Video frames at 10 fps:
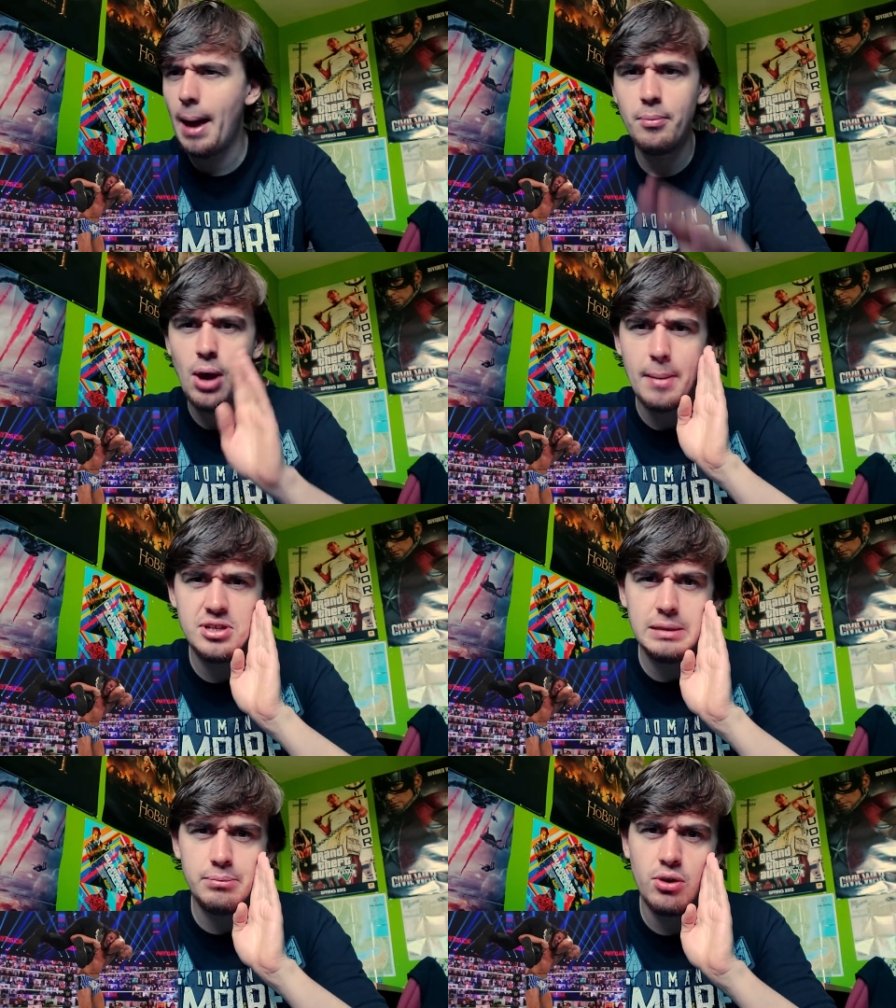What happened
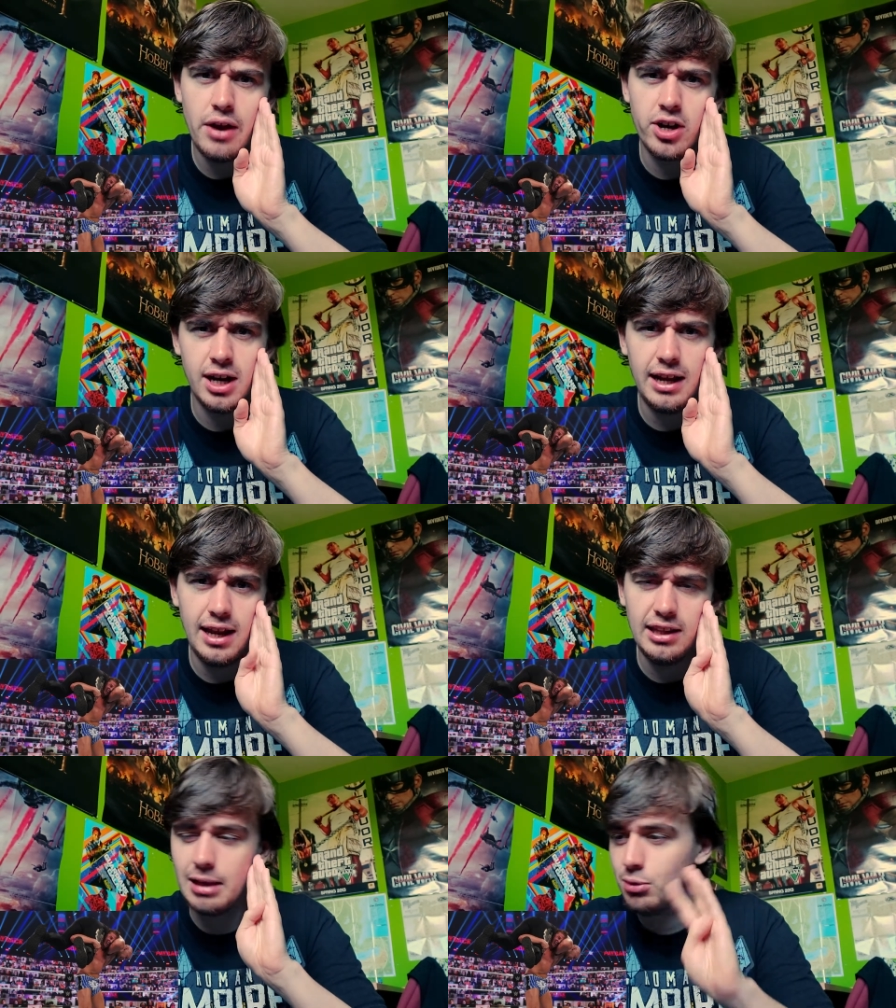to the bro Derek? I
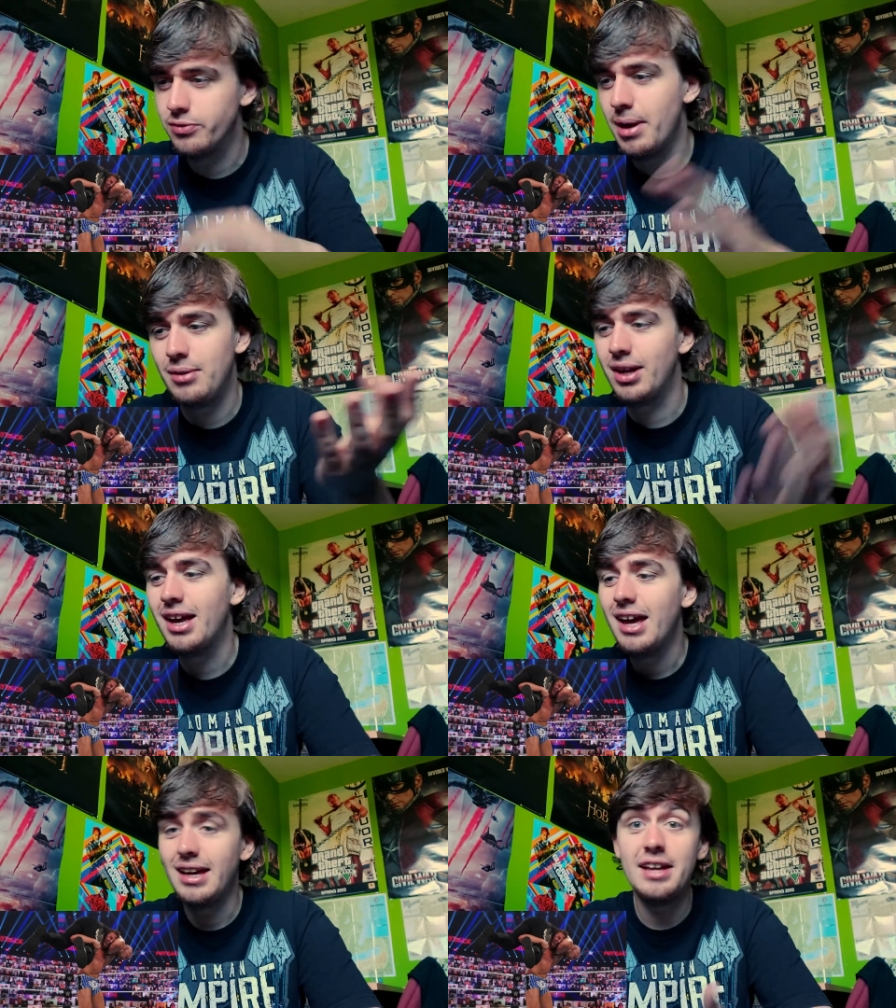like that move. But anyway,
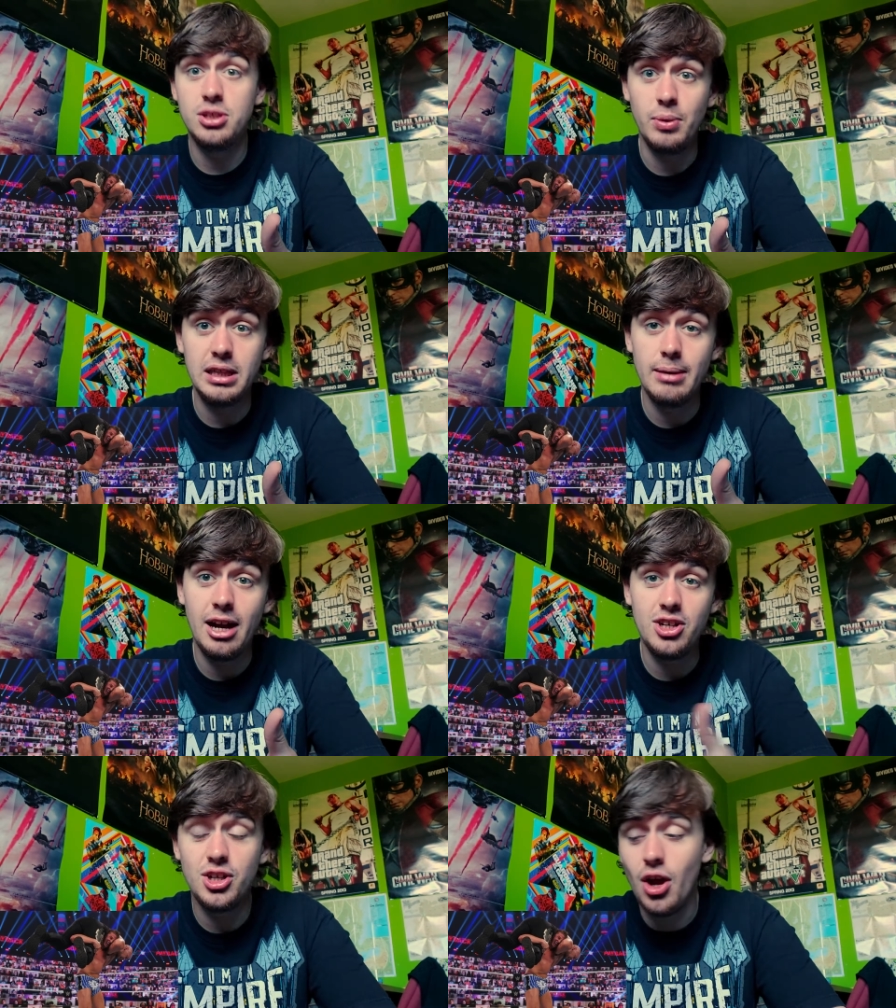yeah, to win the
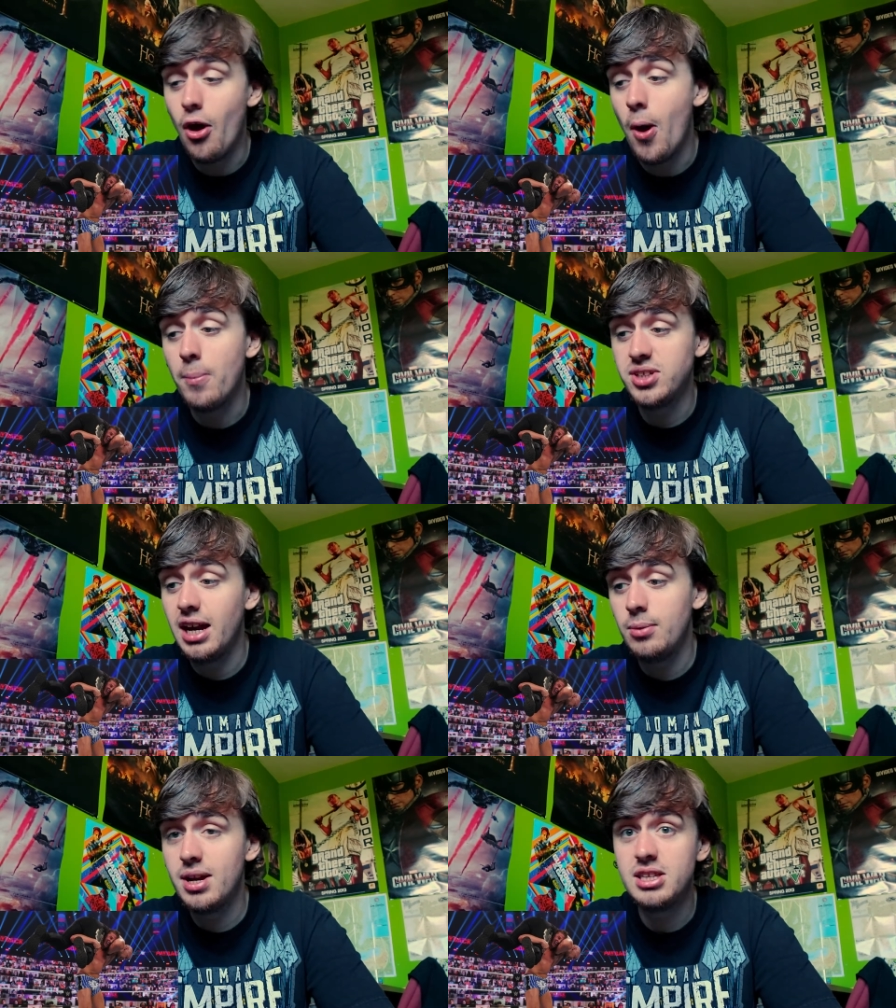match. So yeah,
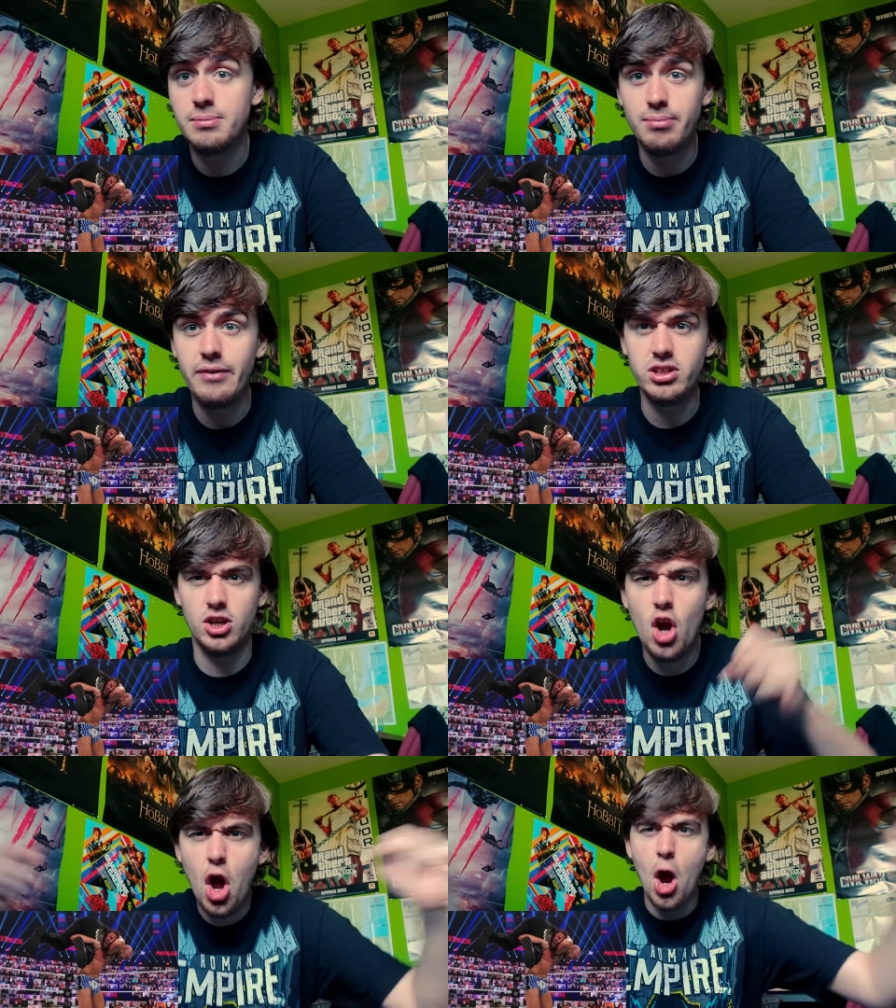he wins, and Matt Riddle's
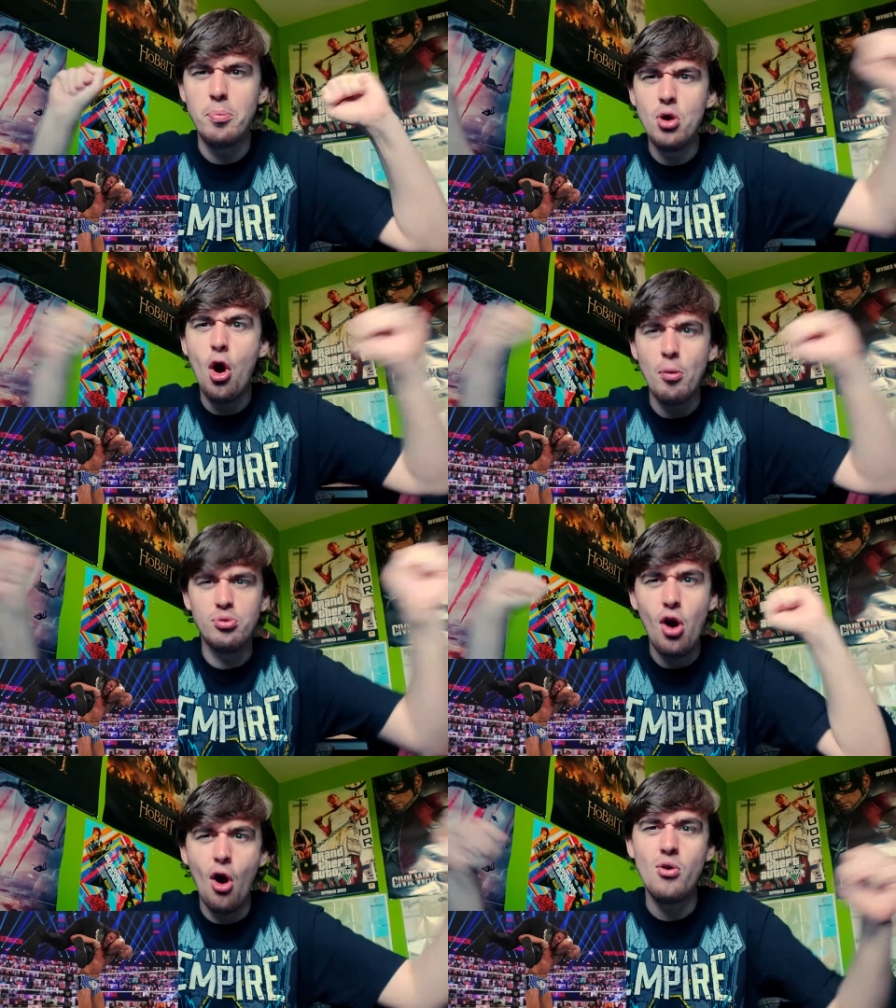like, yeah,
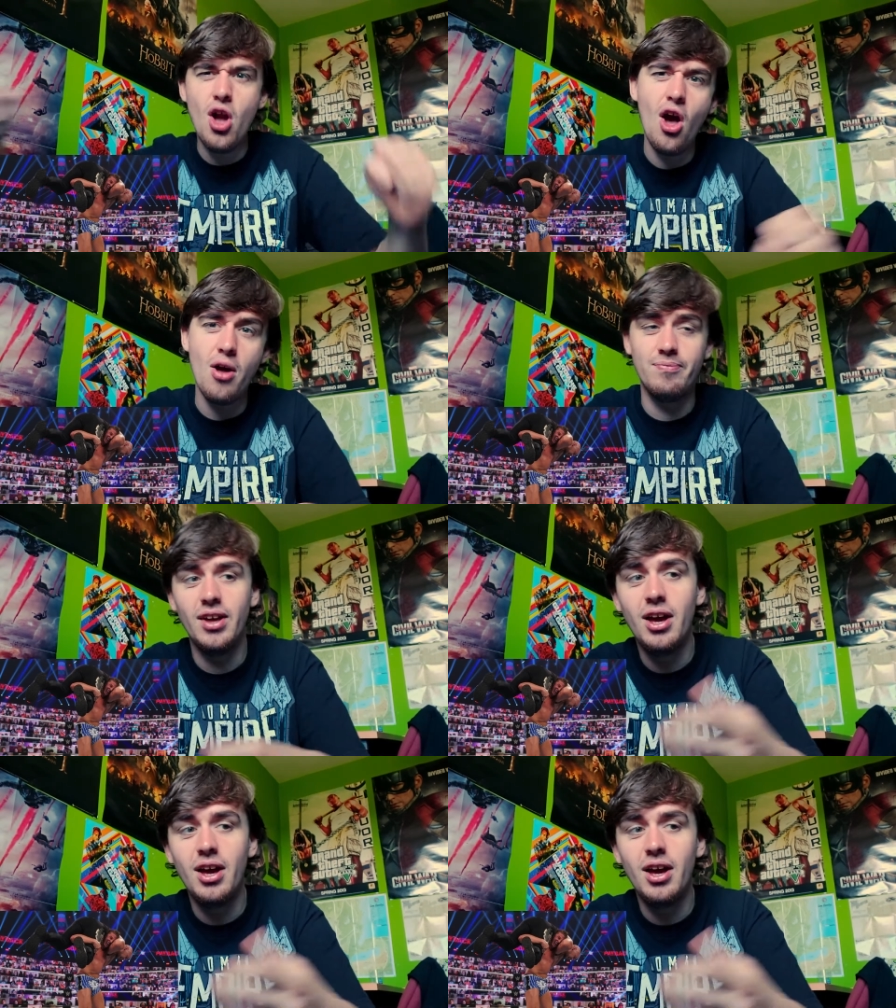bro, yeah.